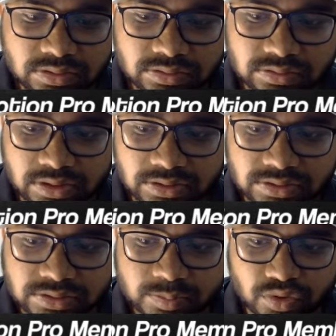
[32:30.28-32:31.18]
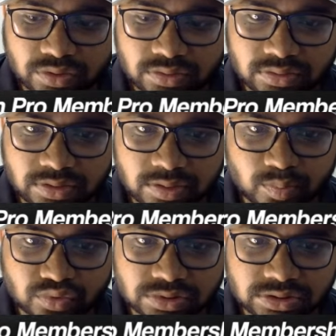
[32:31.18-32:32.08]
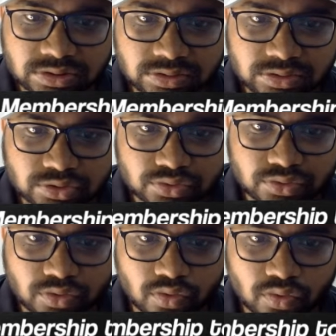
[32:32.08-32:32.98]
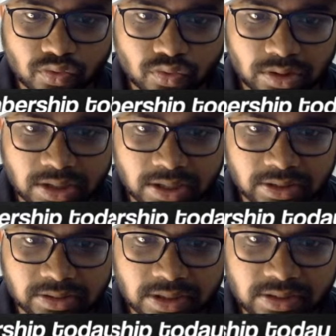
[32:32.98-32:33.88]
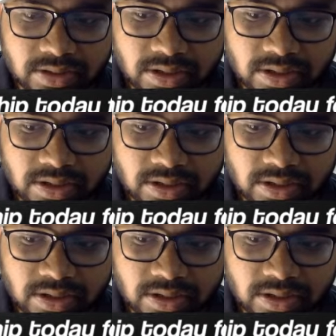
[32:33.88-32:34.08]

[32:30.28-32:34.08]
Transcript: at this point, their position should go like that,